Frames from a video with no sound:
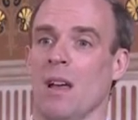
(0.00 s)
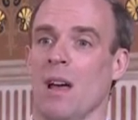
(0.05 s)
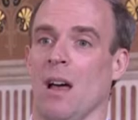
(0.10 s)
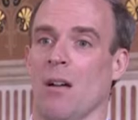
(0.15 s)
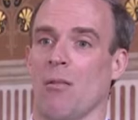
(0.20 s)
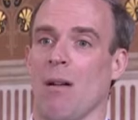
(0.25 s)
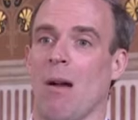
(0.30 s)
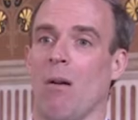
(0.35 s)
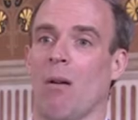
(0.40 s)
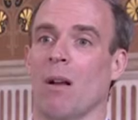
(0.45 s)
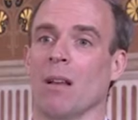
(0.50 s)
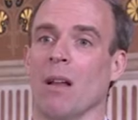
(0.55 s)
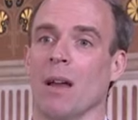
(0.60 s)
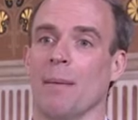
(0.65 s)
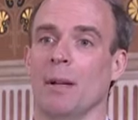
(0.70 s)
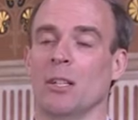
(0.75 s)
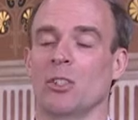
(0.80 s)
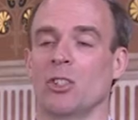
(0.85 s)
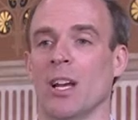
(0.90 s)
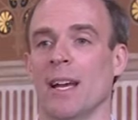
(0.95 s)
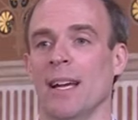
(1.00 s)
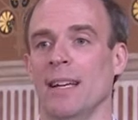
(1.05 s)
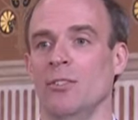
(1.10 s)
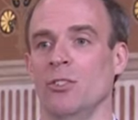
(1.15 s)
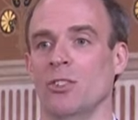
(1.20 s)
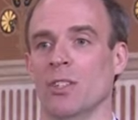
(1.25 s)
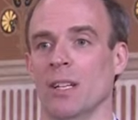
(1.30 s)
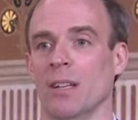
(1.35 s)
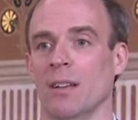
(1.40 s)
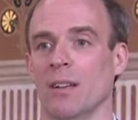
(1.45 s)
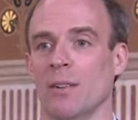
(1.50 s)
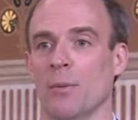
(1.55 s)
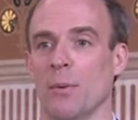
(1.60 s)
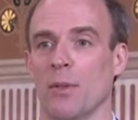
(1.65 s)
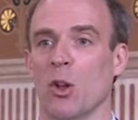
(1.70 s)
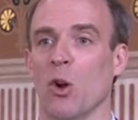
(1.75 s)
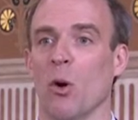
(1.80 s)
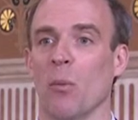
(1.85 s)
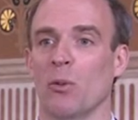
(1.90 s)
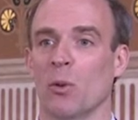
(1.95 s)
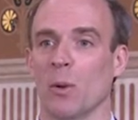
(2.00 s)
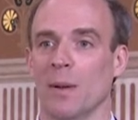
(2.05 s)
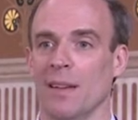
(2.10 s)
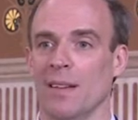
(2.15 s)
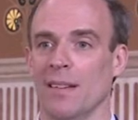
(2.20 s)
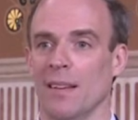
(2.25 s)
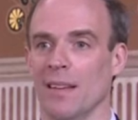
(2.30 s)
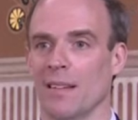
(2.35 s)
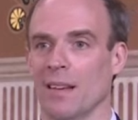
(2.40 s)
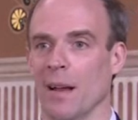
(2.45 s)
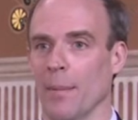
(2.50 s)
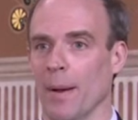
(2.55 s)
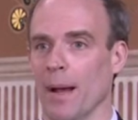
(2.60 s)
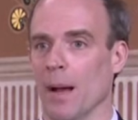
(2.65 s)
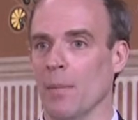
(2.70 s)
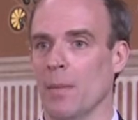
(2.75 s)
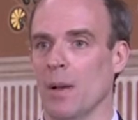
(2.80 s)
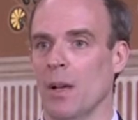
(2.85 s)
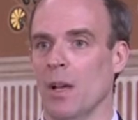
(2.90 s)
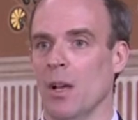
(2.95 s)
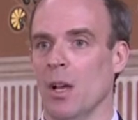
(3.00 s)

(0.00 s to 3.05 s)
around climate change and with COP26 coming up.